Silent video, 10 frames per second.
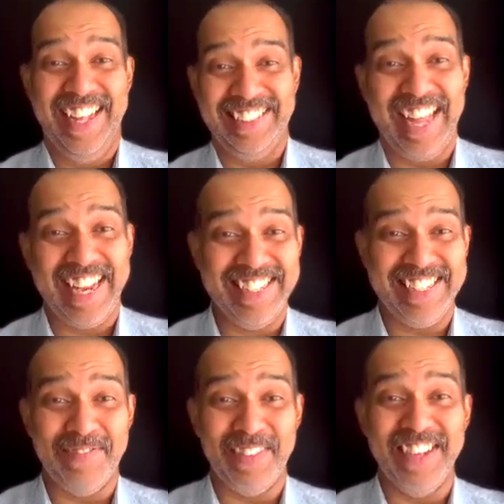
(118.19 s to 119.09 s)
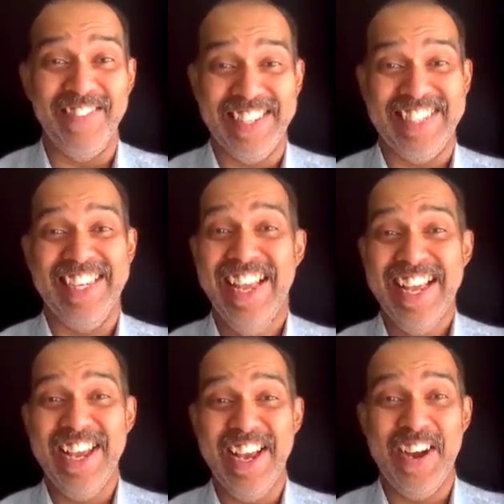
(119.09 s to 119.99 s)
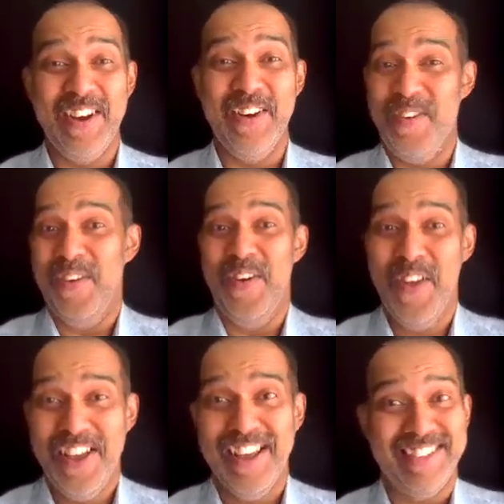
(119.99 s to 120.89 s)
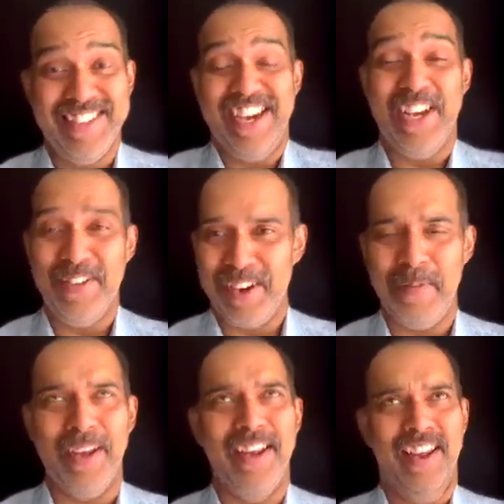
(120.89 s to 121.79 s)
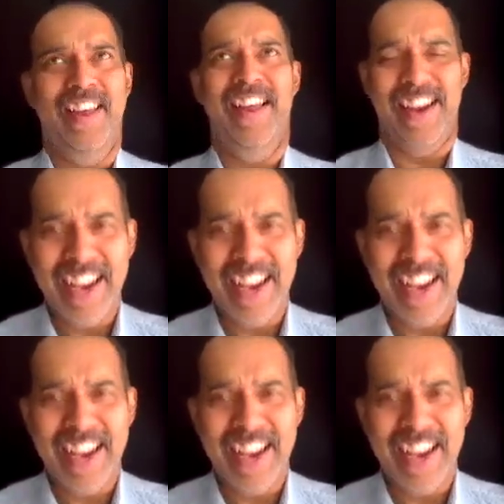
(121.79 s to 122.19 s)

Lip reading: That is something which straight away coming.